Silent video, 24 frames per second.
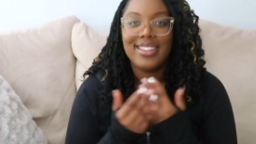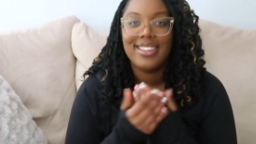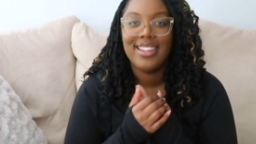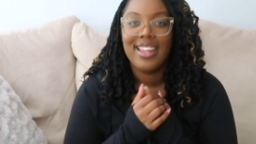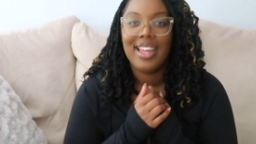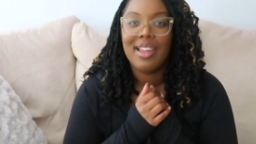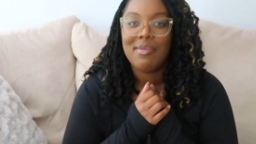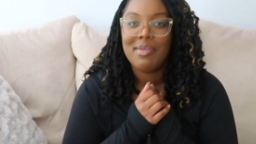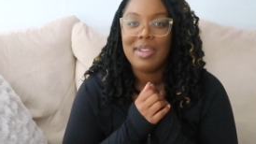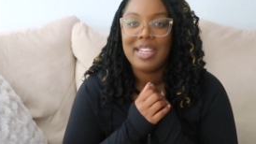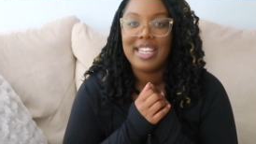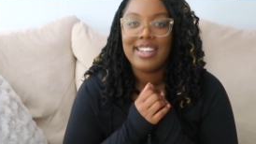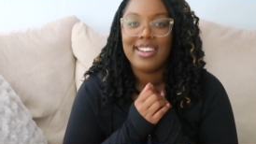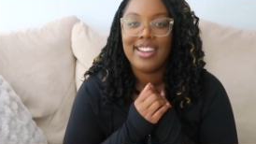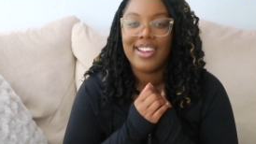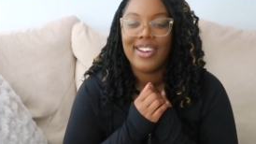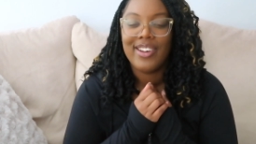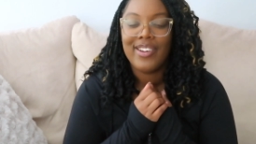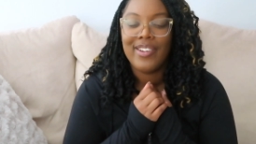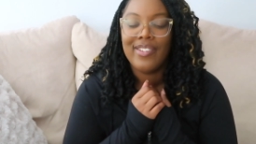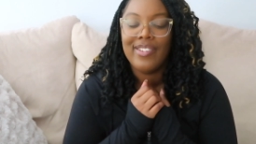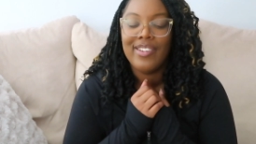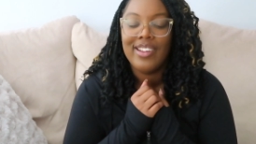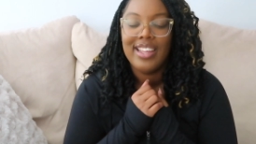Let me
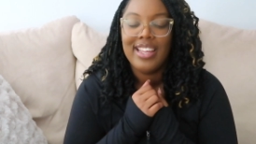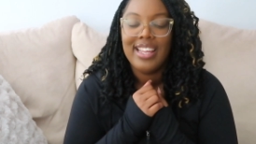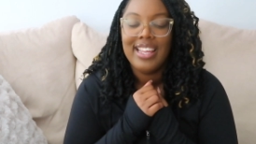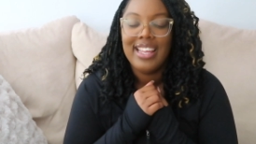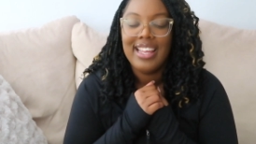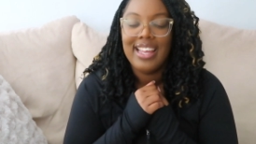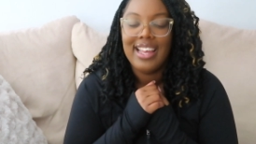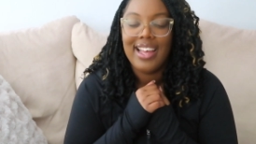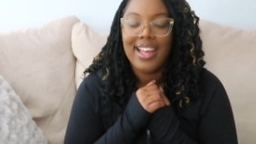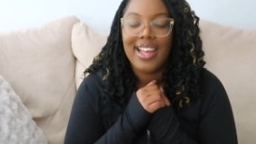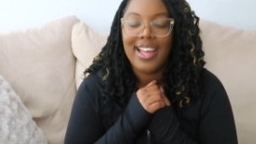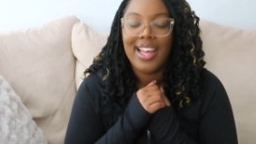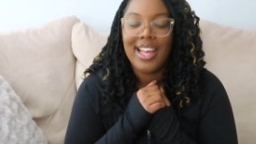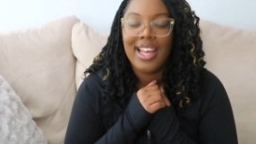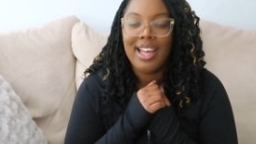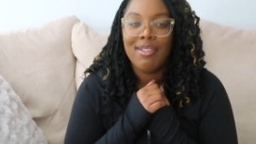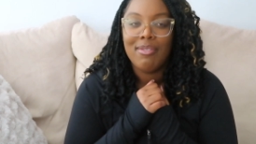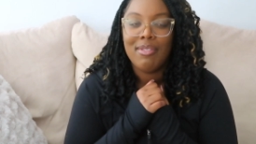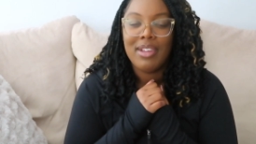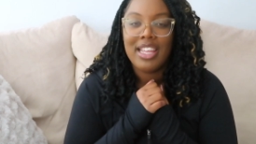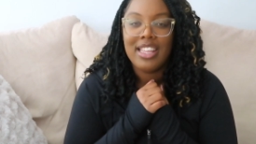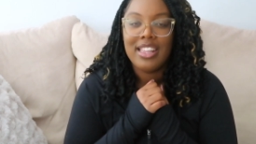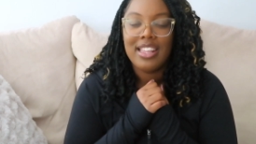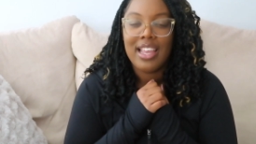know
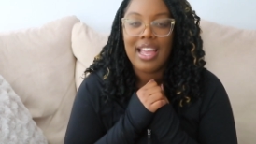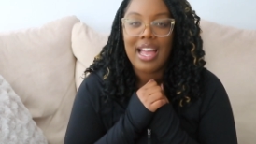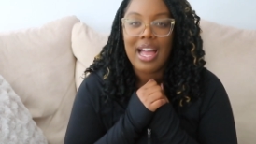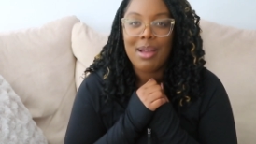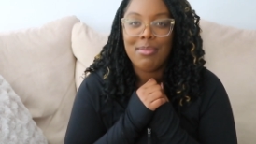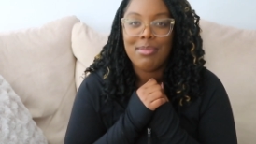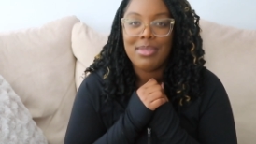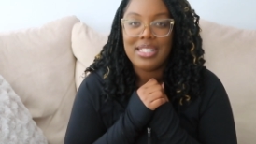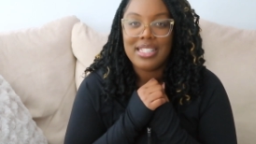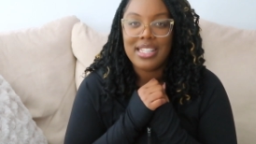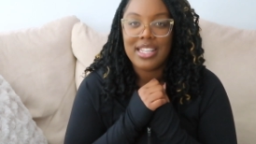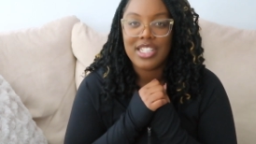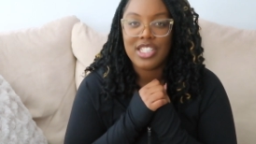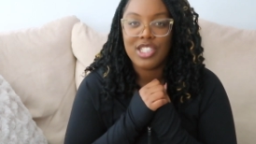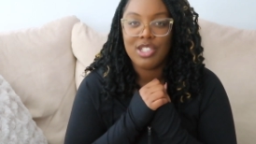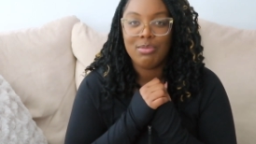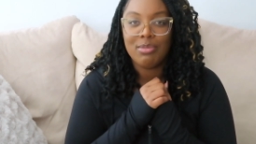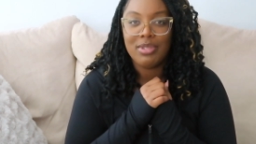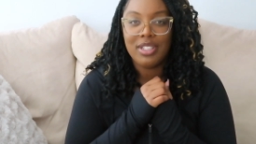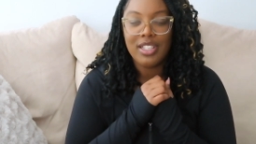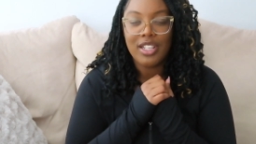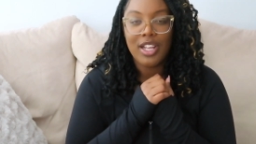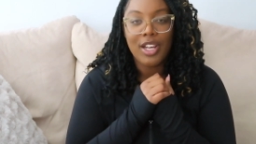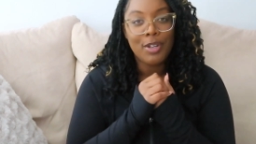um, in the comment
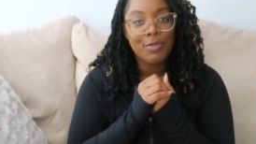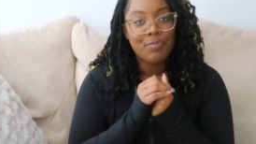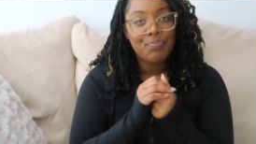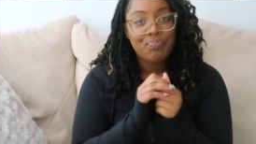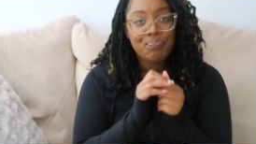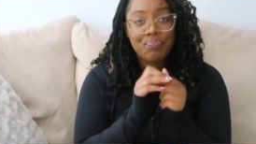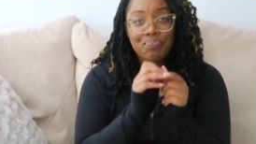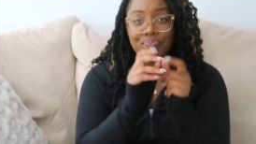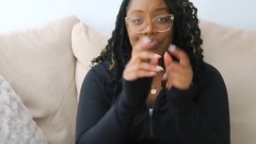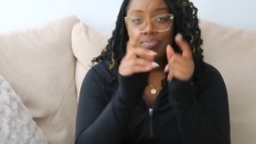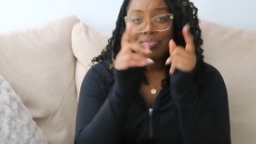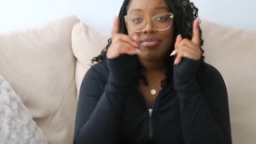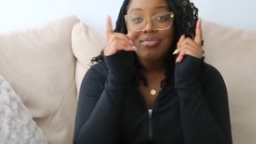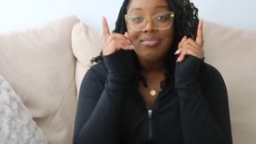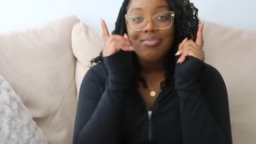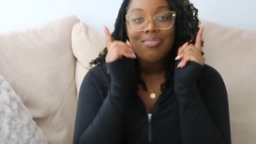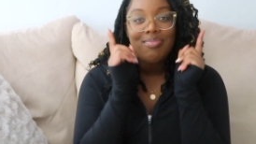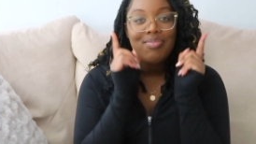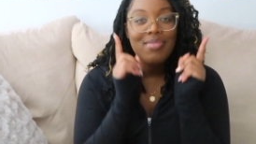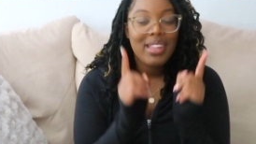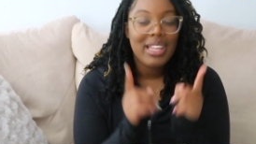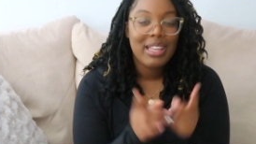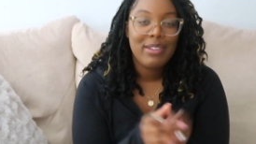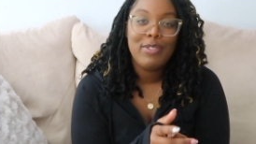section below
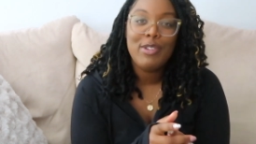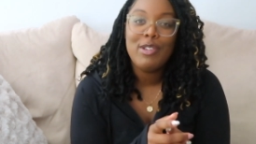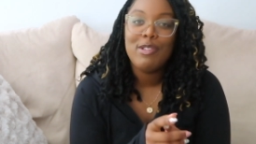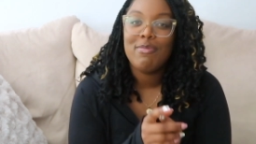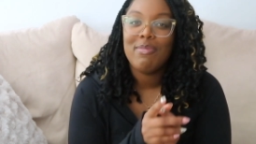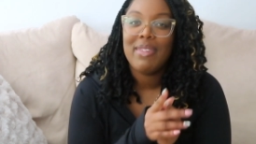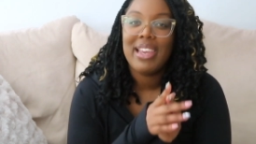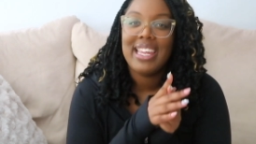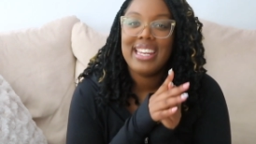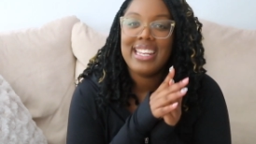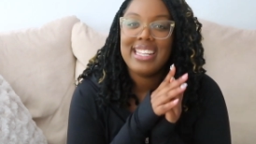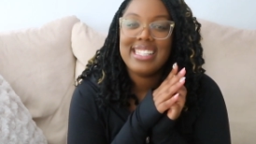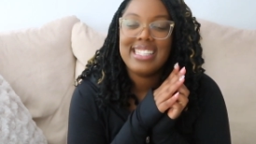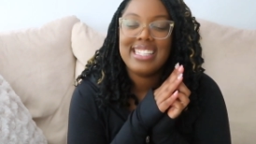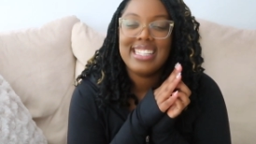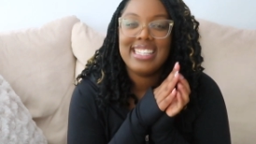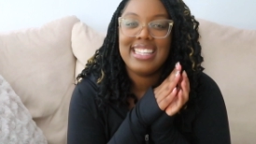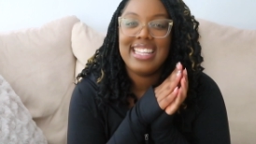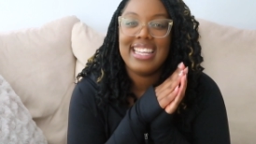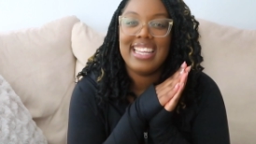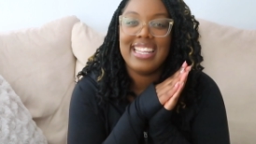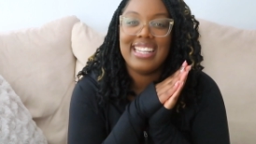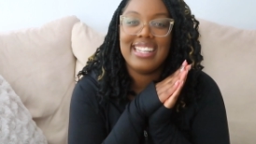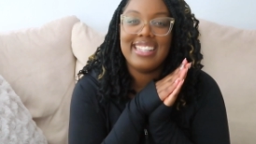if you made it to
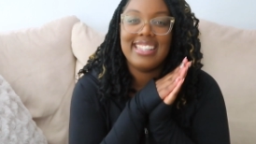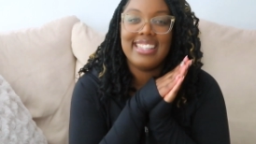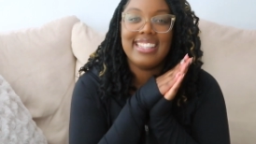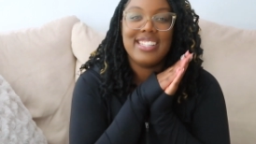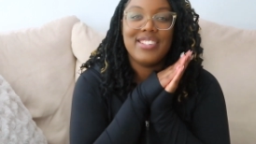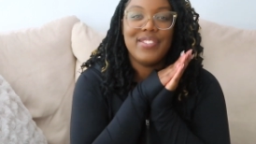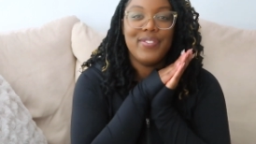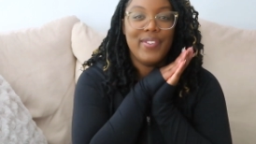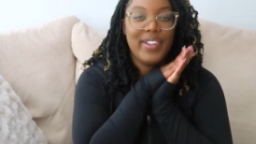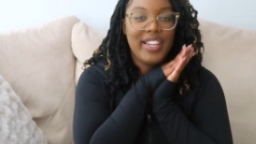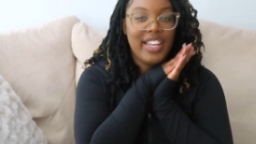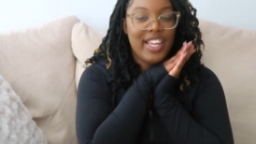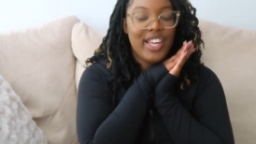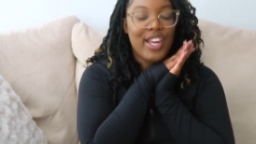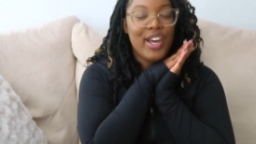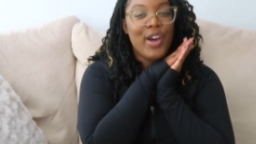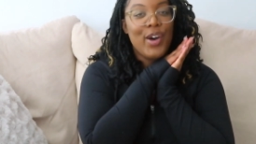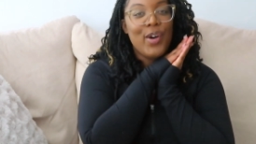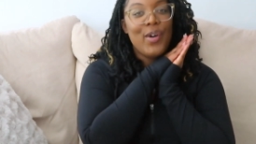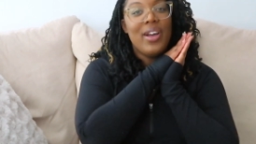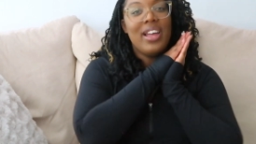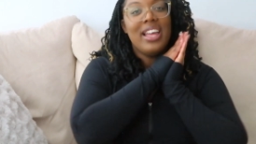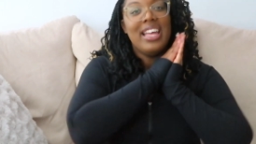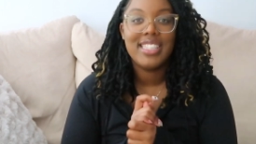the end of this
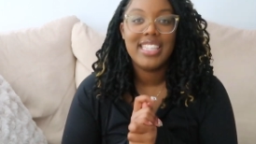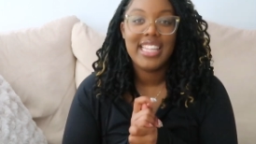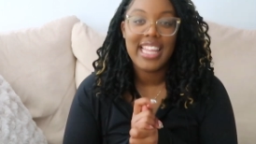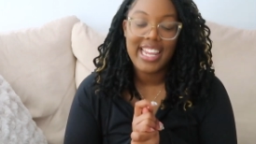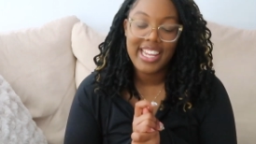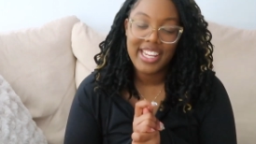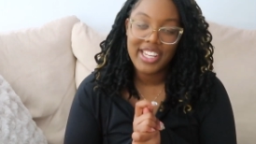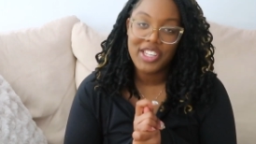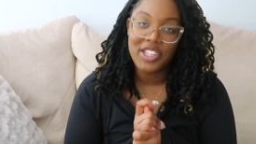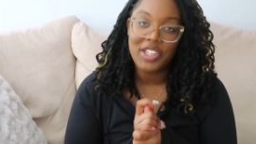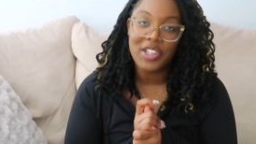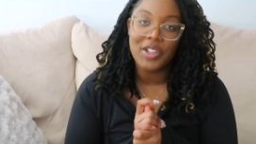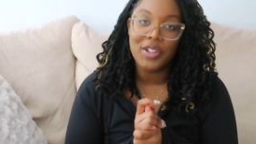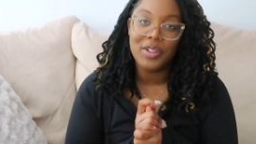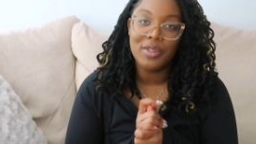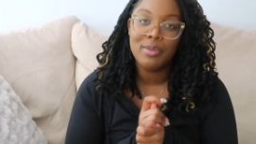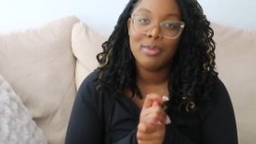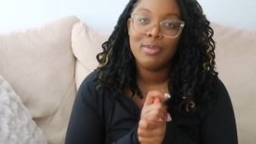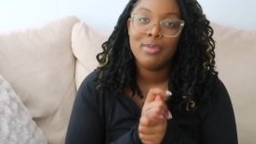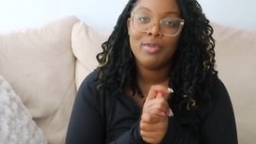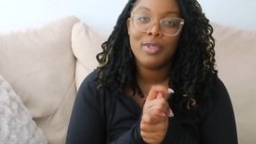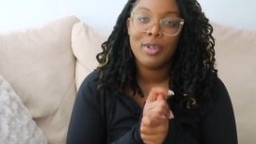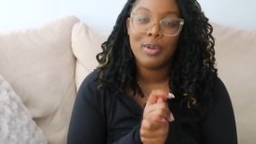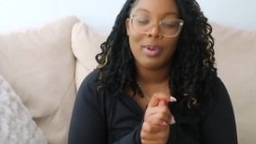video thank you
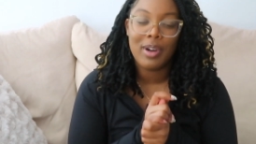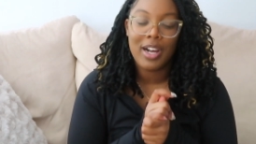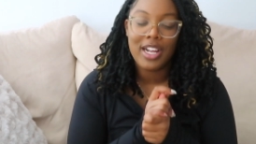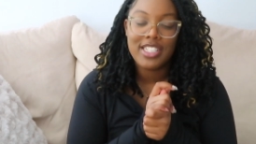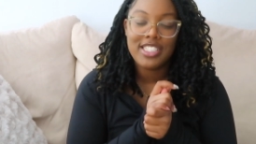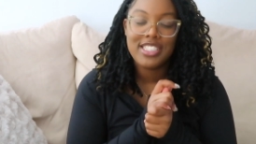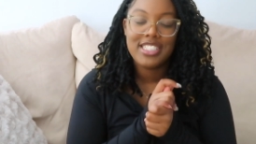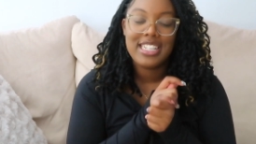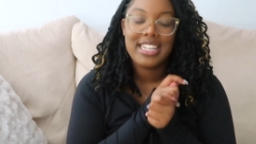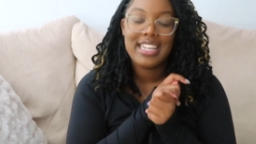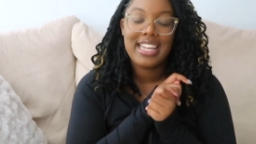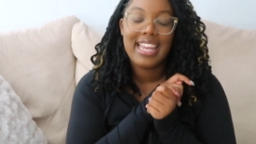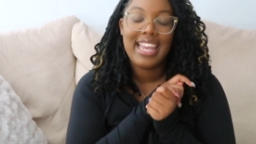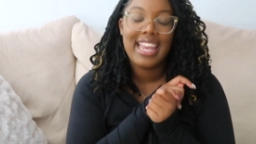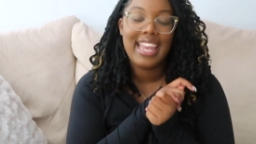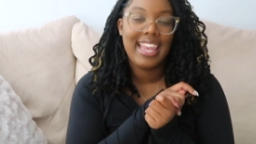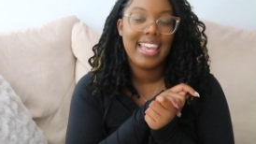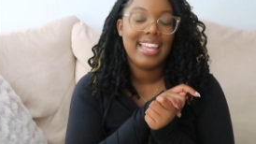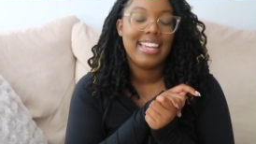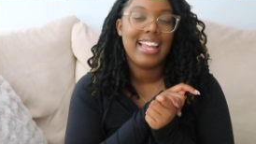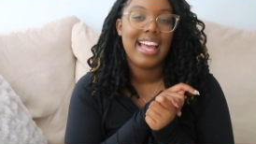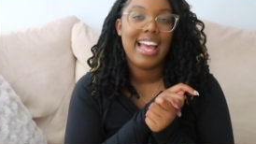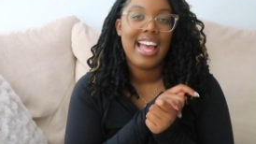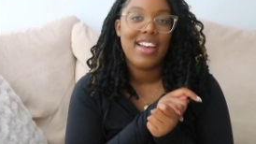for watching
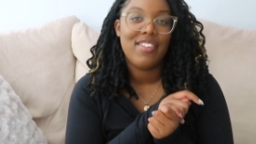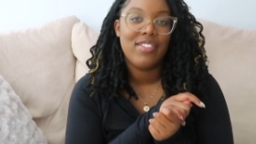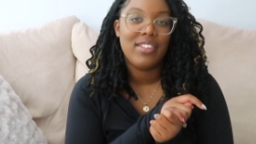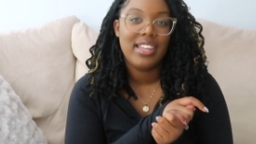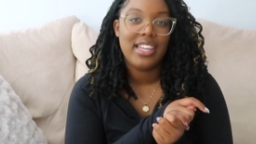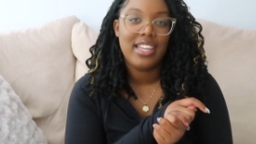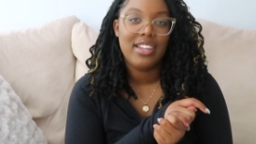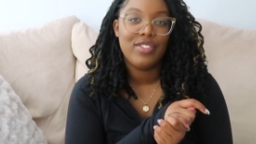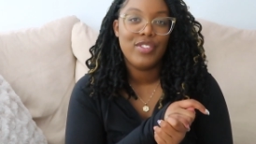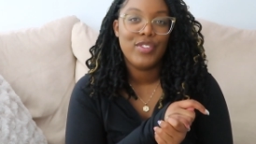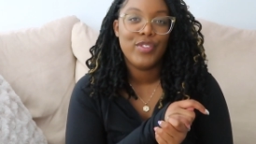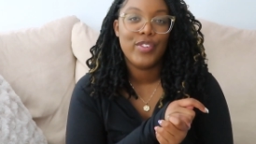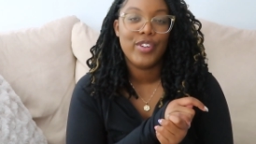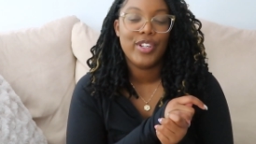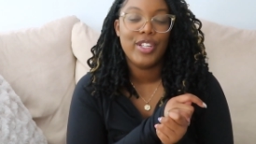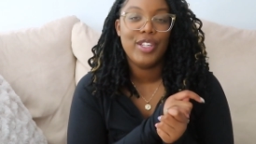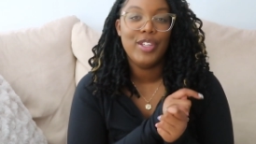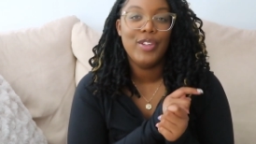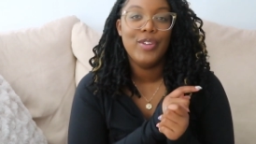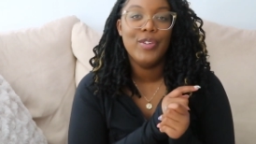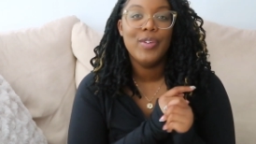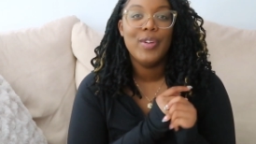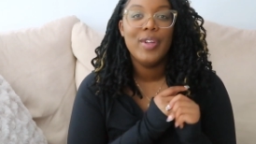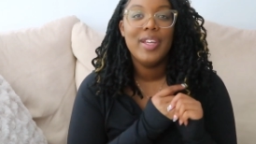and i have a gift for
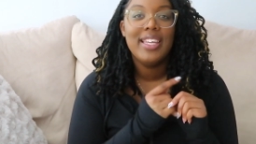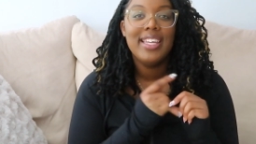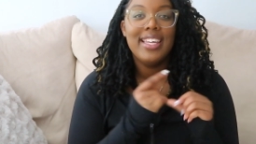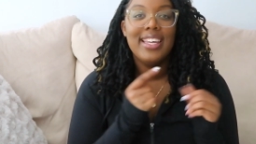you